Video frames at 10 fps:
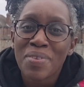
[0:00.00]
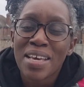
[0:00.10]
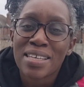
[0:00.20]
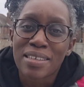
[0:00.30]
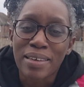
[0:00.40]

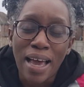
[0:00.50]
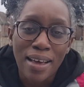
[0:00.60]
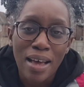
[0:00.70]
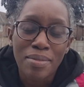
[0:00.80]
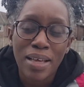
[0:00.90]
So yeah,
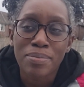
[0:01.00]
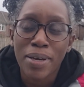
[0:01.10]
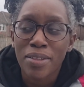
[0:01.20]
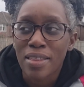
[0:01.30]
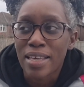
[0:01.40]
and that's
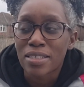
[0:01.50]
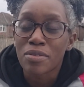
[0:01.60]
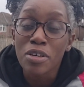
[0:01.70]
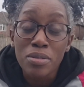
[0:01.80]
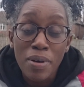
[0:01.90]
my other thing. So
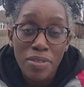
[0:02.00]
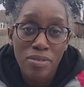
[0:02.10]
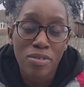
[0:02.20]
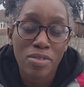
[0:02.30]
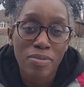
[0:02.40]
those are my
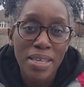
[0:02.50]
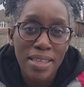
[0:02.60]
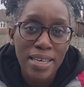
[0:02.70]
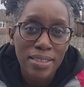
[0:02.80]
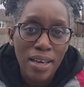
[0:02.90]
three
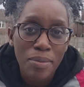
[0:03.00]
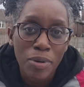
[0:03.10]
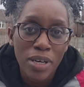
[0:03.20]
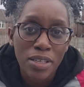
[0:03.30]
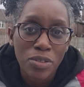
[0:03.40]
things that I
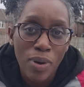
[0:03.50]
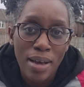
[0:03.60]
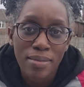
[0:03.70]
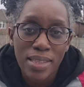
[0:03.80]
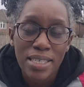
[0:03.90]
want to sort
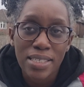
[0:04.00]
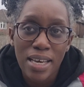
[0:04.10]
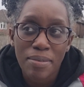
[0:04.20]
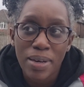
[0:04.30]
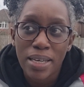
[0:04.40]
out this
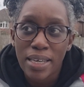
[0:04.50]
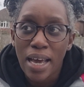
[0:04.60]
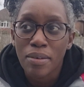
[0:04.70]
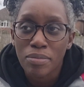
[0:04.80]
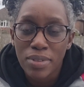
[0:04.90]
year, really.
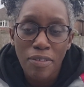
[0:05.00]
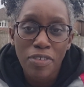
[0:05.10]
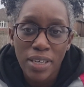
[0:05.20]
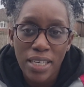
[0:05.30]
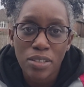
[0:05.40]
Yeah,
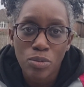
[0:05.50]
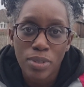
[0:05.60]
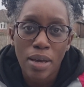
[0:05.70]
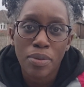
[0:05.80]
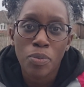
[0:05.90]
definitely
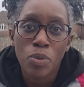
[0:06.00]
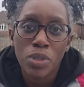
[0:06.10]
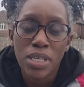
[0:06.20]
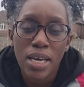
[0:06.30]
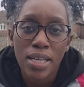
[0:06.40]
sort out the
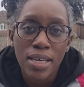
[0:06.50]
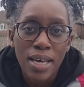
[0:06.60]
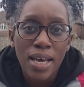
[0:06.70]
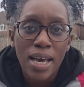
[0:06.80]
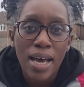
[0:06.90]
water,
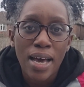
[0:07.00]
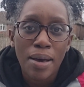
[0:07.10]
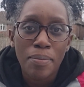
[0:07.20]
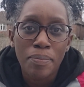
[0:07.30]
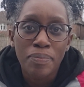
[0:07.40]

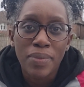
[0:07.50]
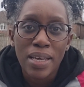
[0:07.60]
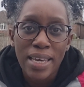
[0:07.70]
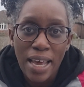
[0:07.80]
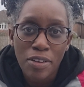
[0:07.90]

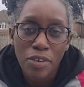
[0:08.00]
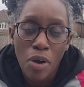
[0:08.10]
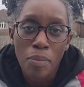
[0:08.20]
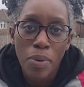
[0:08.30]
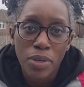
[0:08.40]
get another
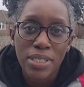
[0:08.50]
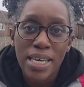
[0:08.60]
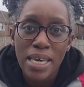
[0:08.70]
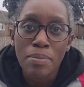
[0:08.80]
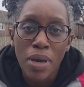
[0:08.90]
compost
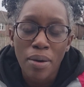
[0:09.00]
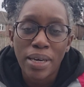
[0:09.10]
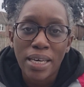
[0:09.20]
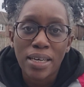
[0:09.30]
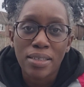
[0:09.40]
heap
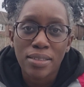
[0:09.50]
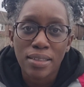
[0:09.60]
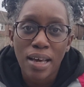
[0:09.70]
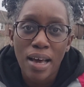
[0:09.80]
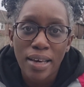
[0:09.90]
going, so
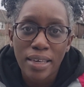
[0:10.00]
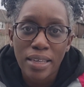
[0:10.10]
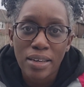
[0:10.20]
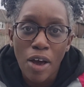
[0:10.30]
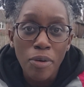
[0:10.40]
that I
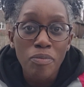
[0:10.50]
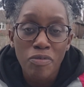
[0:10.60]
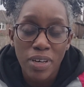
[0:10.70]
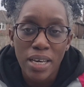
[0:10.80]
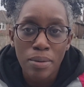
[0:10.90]
can
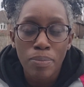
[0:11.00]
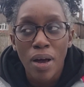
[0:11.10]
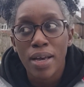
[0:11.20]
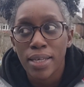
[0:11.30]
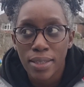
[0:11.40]
hopefully
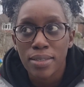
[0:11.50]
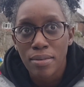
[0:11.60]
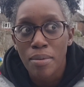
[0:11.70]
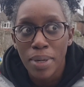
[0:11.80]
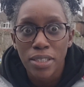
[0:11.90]
by this
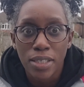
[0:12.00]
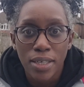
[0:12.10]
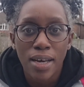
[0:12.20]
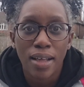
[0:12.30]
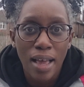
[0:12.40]
time next
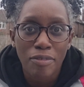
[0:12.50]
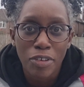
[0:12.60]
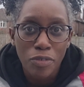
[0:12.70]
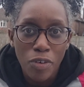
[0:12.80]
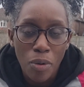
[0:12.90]
year I'll have
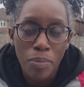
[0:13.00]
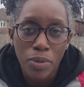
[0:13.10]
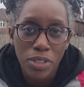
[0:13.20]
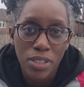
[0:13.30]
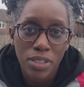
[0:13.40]
enough
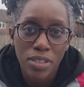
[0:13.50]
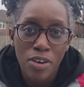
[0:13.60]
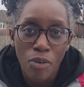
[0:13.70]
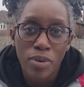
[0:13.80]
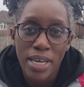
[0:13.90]
compost to
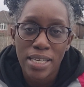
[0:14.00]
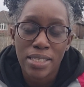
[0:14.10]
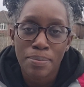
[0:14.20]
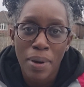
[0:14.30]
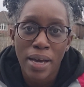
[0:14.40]
not need
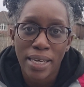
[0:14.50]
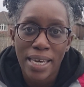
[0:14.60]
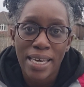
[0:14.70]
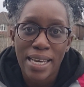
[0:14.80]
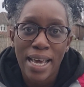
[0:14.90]
to buy
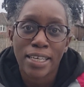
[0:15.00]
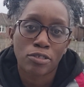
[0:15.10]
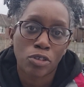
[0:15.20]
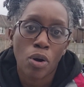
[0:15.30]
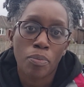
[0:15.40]
in
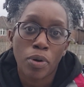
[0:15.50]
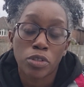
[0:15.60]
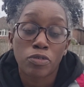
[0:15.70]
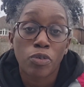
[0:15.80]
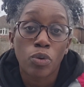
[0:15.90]
extra
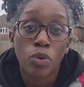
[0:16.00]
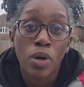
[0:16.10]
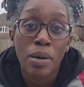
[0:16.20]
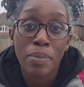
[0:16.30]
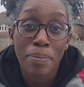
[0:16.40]
compost for
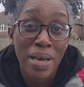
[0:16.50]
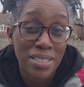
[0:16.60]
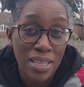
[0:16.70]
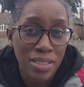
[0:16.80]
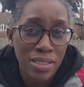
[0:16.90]
my
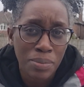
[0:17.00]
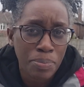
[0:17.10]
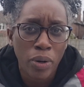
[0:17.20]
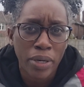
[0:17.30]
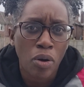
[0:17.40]
beds. I'll still need
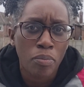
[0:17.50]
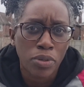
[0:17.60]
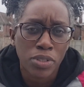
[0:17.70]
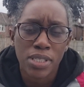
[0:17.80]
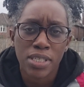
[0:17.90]
potting
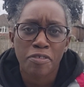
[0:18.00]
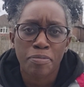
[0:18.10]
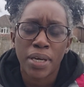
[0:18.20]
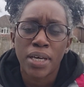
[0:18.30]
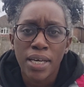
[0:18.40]
compost and stuff,
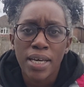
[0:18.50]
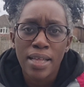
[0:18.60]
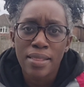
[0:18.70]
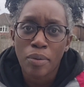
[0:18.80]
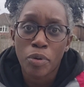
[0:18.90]
but
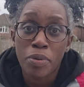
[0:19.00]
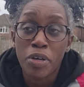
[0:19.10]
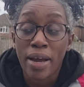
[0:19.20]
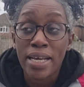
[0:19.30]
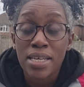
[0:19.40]
that would be
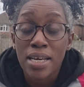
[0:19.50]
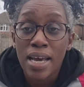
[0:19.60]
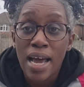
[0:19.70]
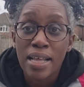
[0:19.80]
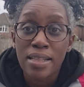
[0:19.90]
great.
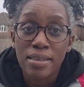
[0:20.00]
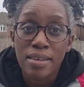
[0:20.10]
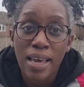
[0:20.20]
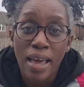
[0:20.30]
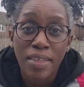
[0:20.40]
And
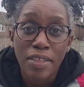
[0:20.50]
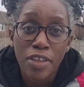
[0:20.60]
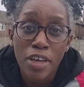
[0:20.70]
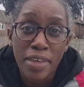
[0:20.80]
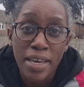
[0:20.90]
yeah, that
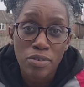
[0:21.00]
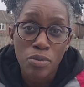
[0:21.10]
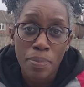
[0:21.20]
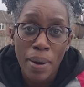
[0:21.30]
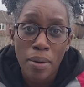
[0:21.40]
third thing is
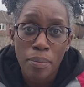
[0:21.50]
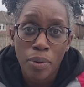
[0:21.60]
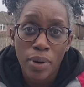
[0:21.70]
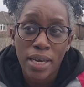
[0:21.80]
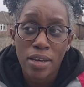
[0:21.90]
all about
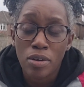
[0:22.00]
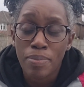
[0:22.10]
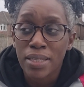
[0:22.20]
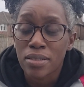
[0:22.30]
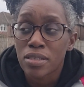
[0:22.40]
putting in new
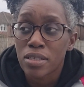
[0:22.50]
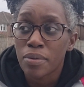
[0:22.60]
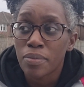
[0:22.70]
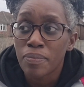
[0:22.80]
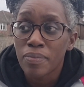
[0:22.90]
beds.
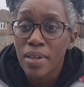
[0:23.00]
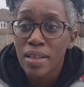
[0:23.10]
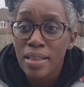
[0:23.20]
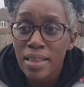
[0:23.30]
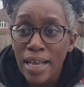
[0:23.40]
So
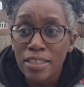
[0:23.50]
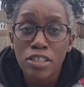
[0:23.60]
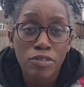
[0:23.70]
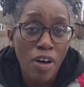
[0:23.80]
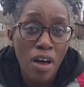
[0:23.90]
that's
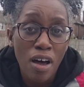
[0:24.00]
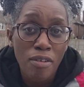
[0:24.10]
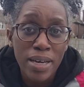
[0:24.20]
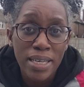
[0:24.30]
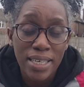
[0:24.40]
as far
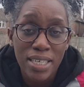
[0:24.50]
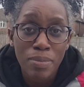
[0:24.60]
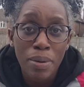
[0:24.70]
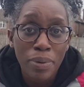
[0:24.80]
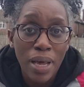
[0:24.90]
really as
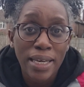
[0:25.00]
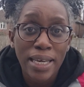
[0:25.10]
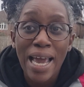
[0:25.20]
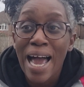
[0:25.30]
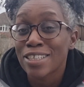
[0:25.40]
my
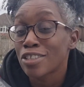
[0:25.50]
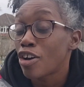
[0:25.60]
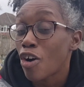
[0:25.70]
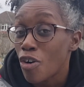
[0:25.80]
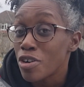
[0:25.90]
planning has
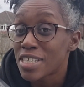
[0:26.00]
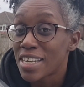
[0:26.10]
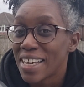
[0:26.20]
got.